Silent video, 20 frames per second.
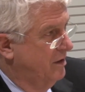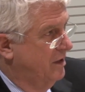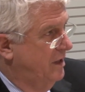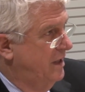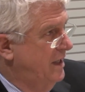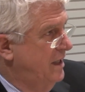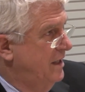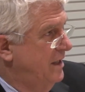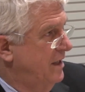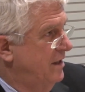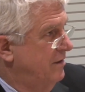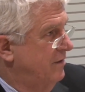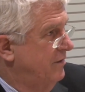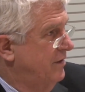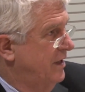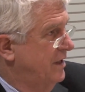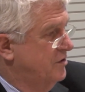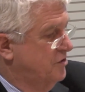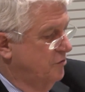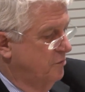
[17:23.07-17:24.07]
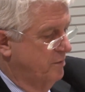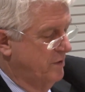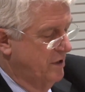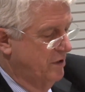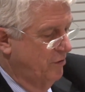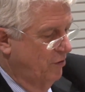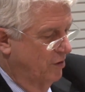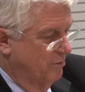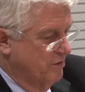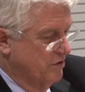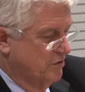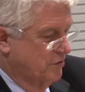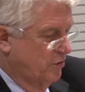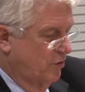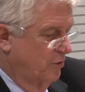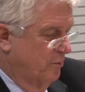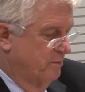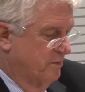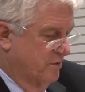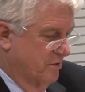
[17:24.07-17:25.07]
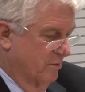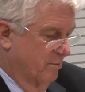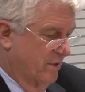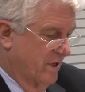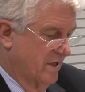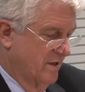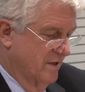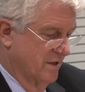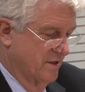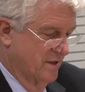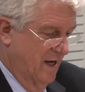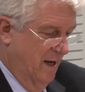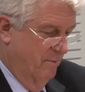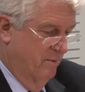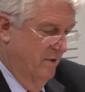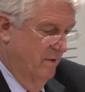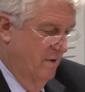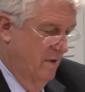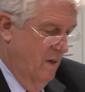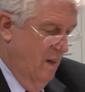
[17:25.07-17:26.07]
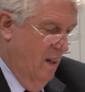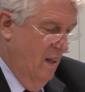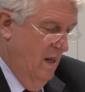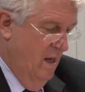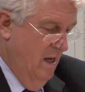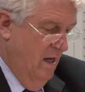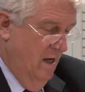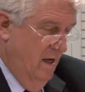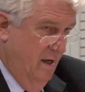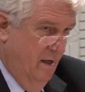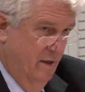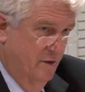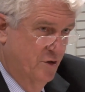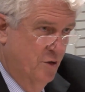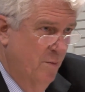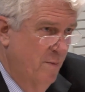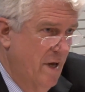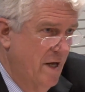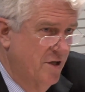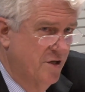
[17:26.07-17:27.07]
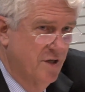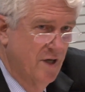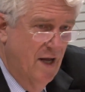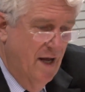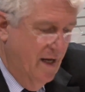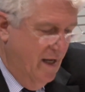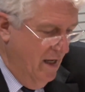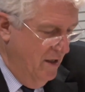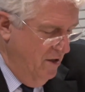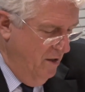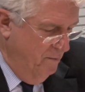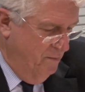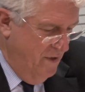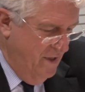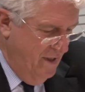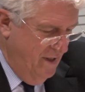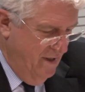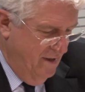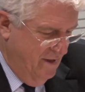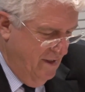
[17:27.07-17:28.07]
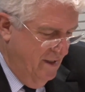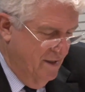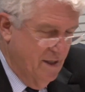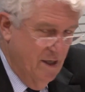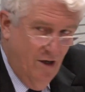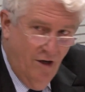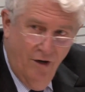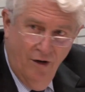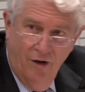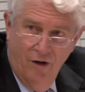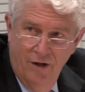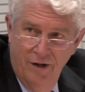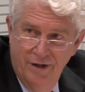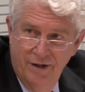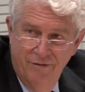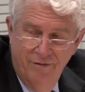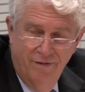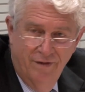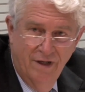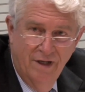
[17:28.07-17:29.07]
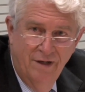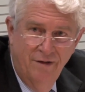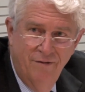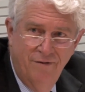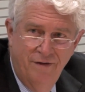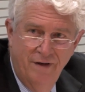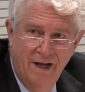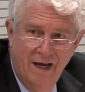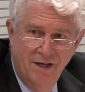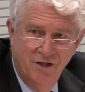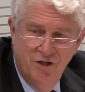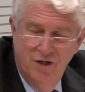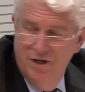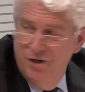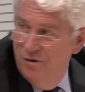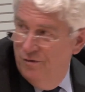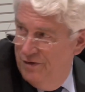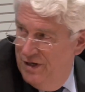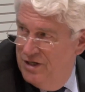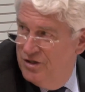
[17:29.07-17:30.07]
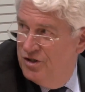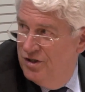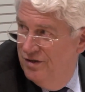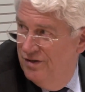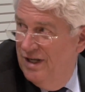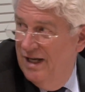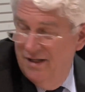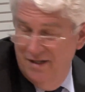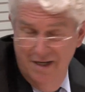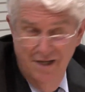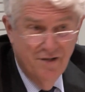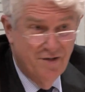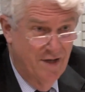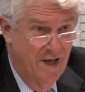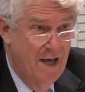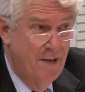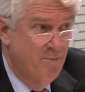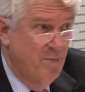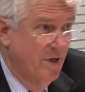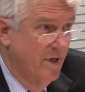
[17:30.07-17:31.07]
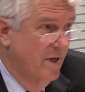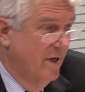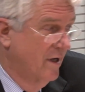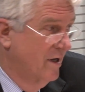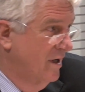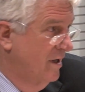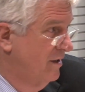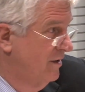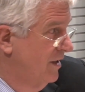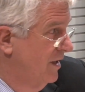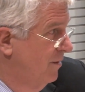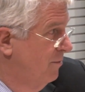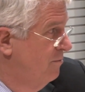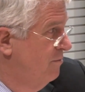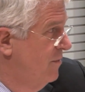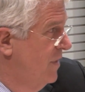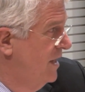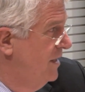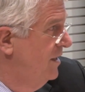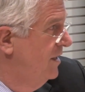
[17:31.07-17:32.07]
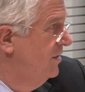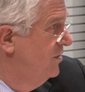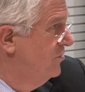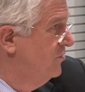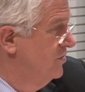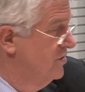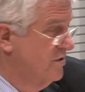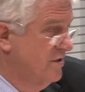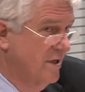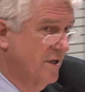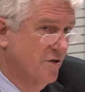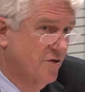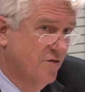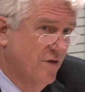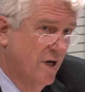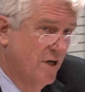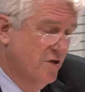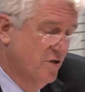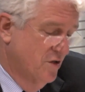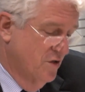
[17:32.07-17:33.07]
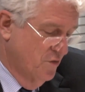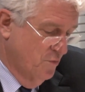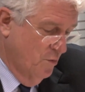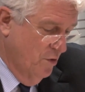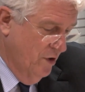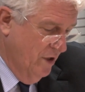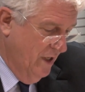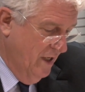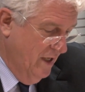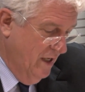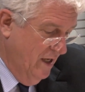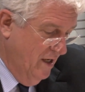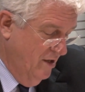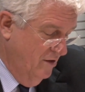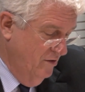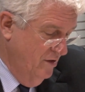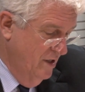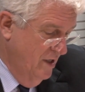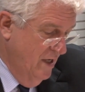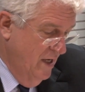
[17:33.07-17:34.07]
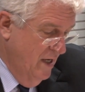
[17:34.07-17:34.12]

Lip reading: Clearly there should be enormous scope to bring this up. To mention, I cannot be detailed on all the financial innovation that is happening, and there are many interesting structures working now.